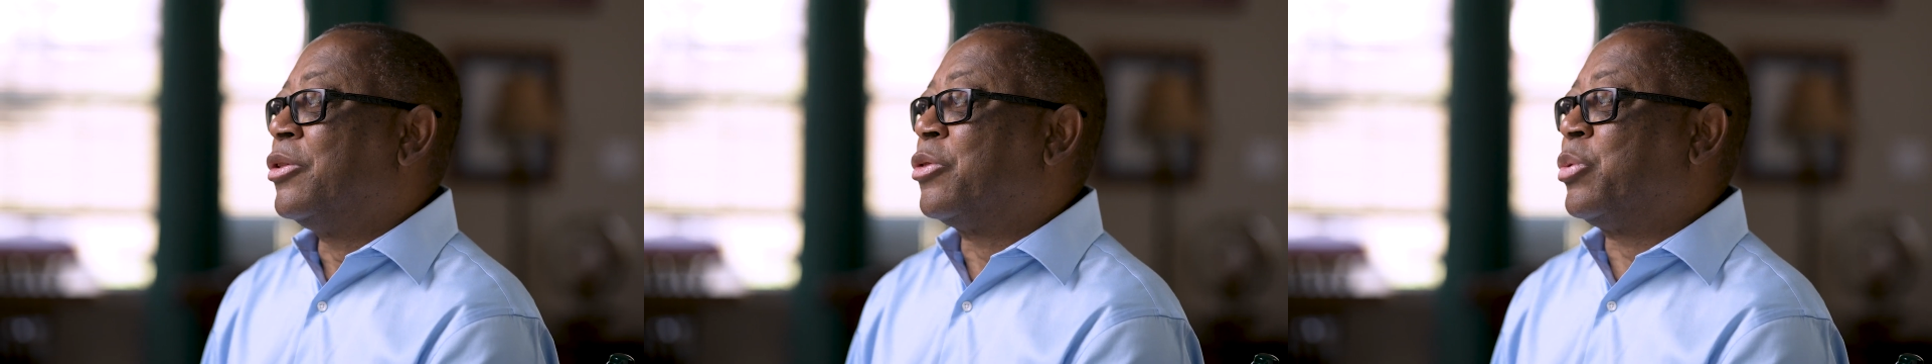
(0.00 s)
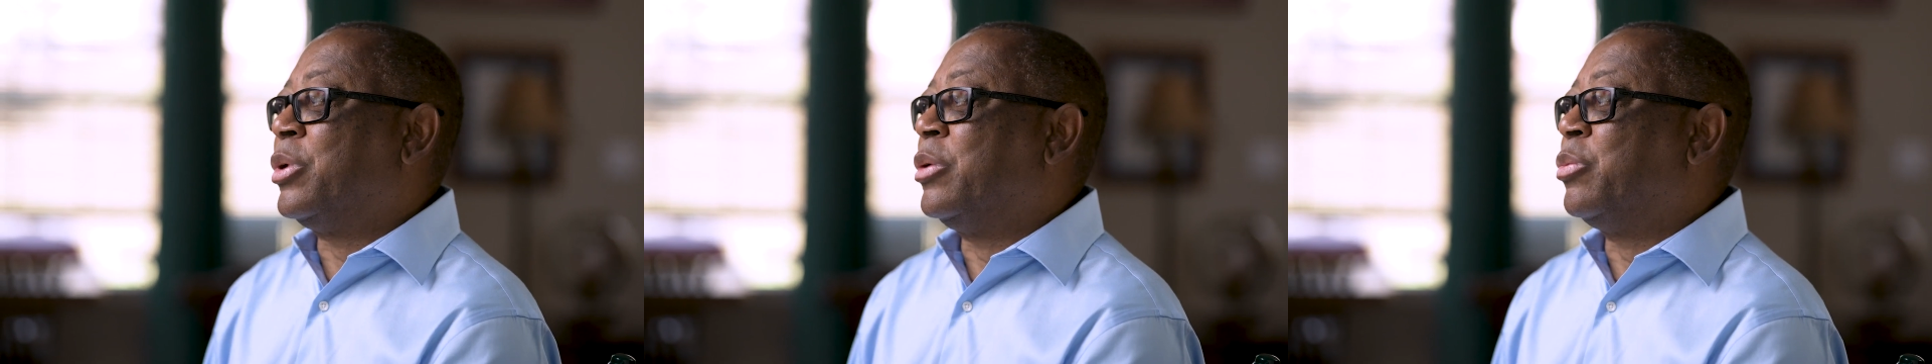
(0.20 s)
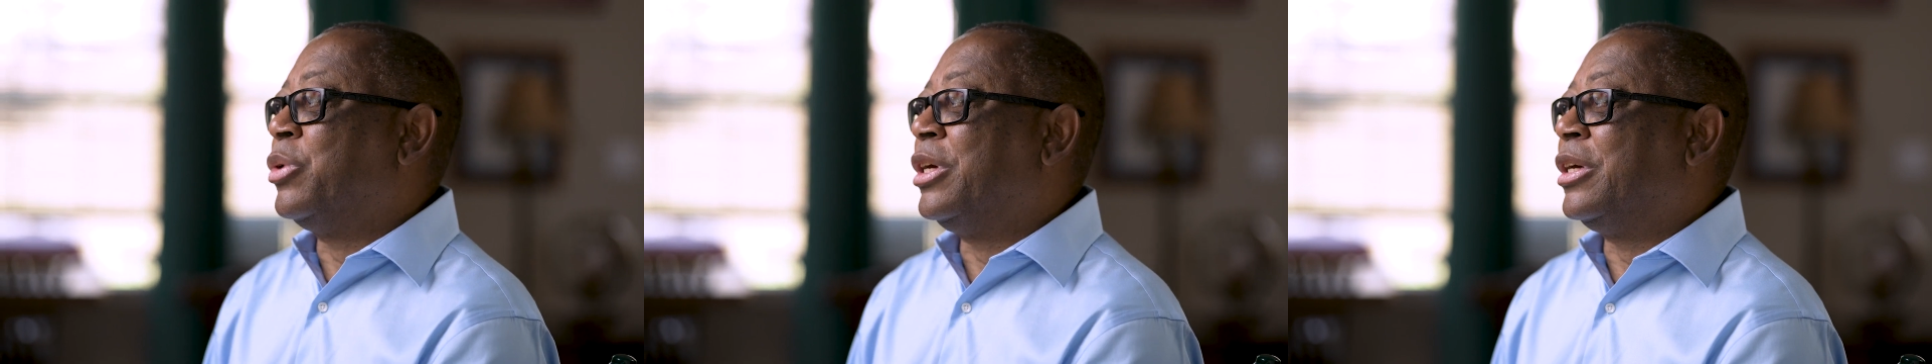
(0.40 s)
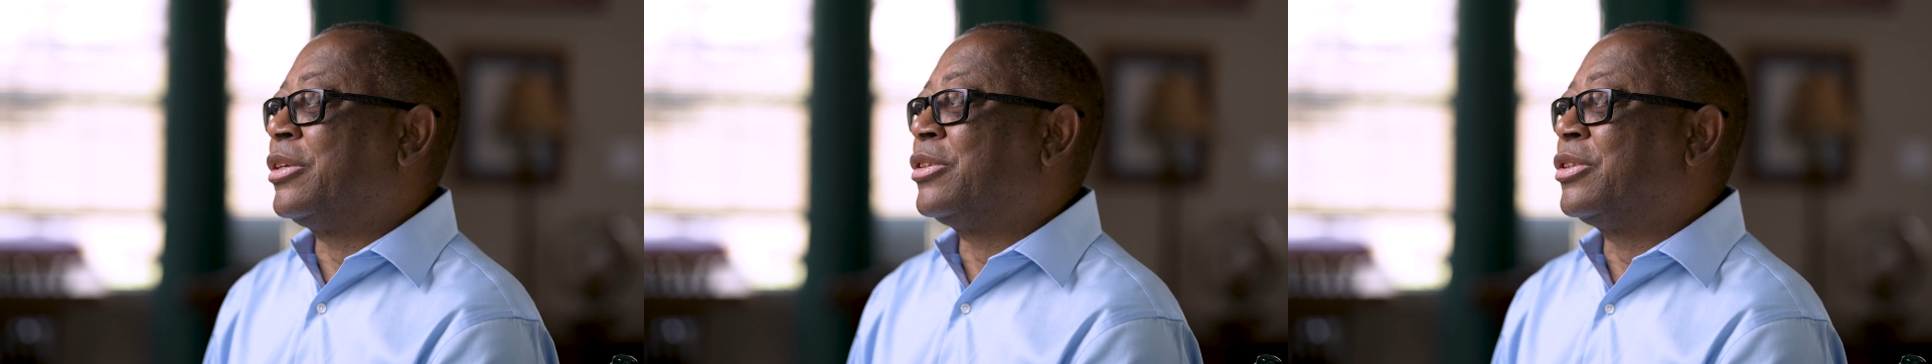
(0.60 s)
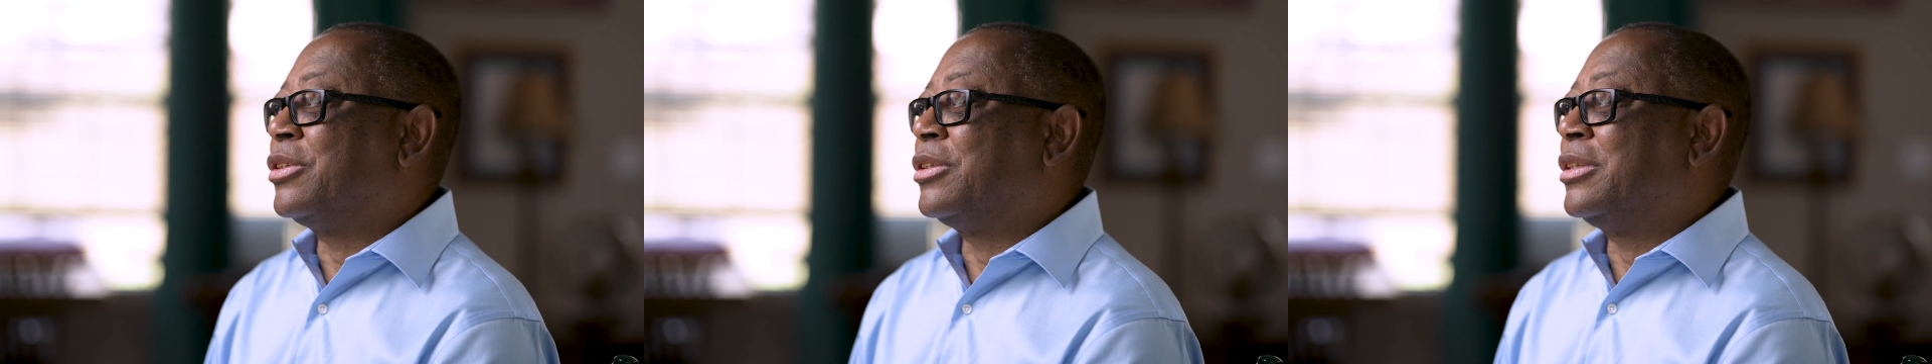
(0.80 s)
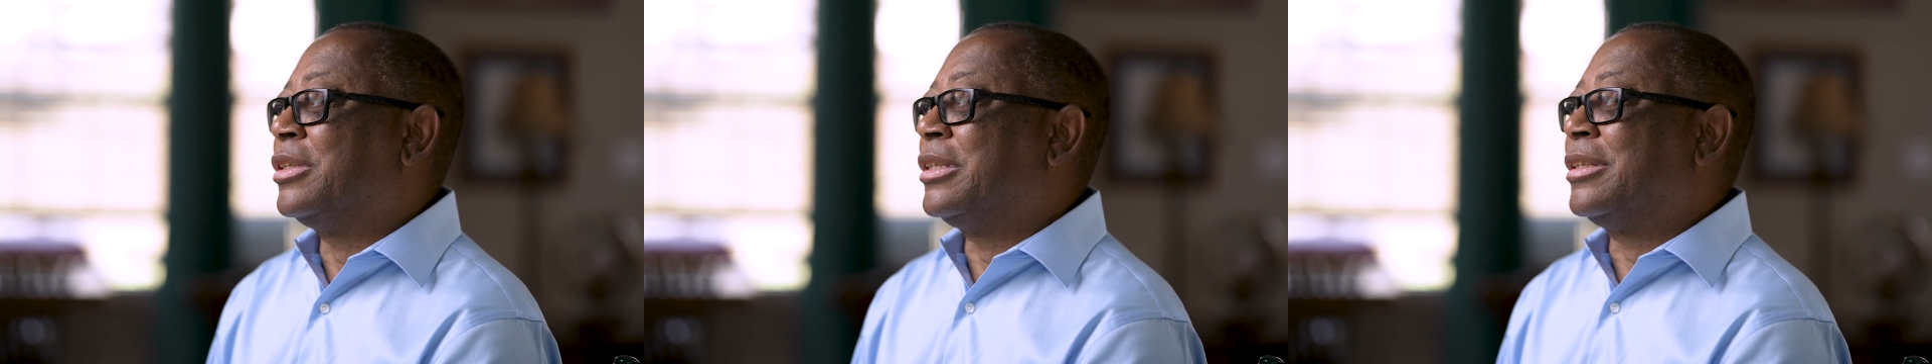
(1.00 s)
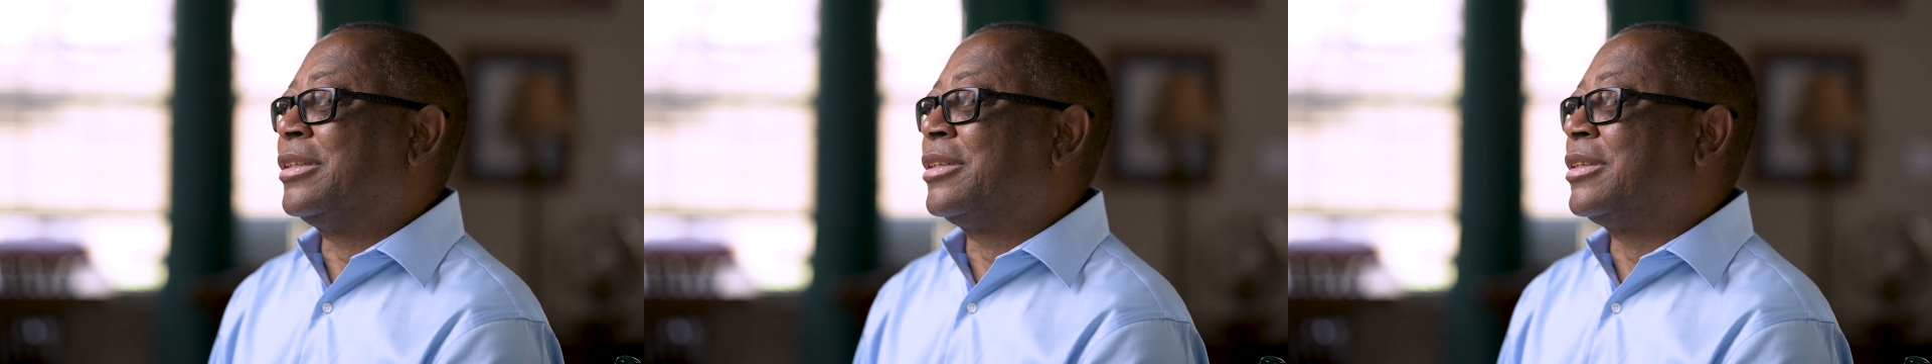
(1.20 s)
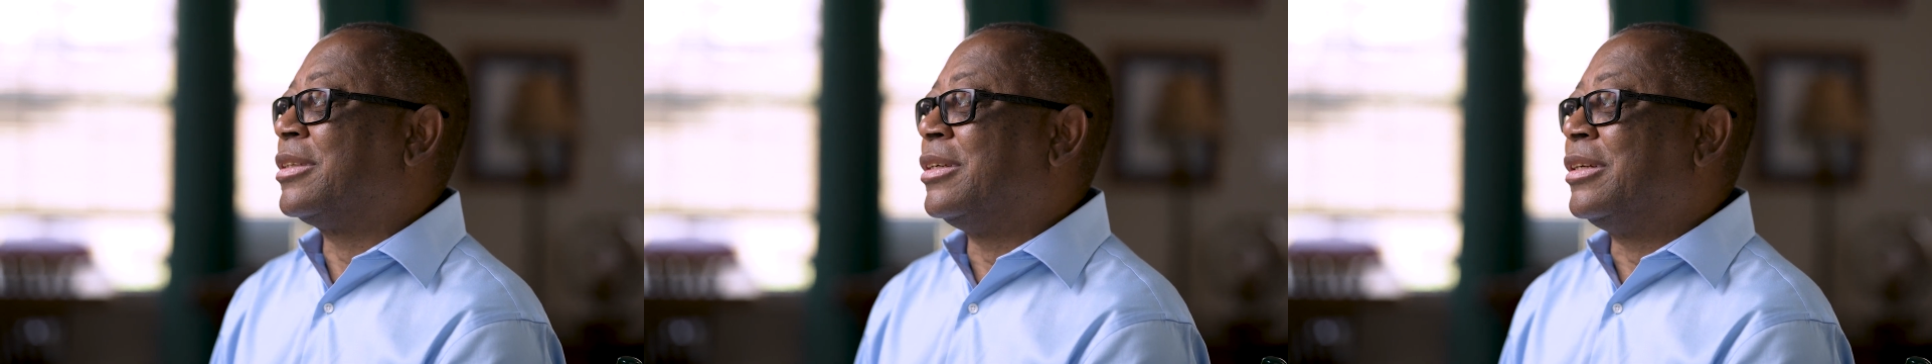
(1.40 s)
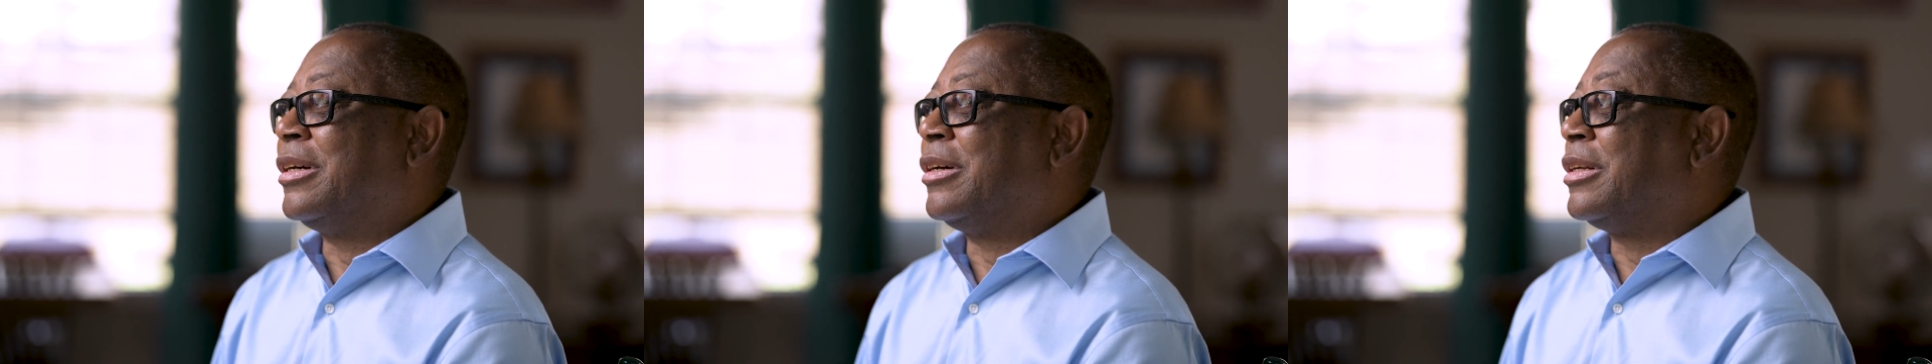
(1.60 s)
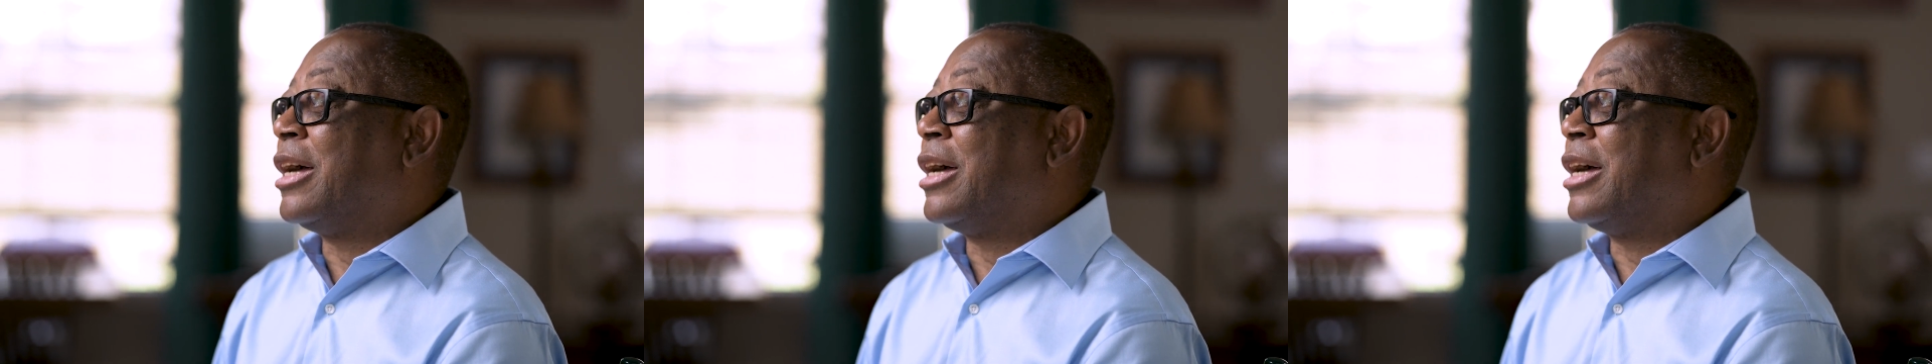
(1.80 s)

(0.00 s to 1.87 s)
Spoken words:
3 weeks, you know,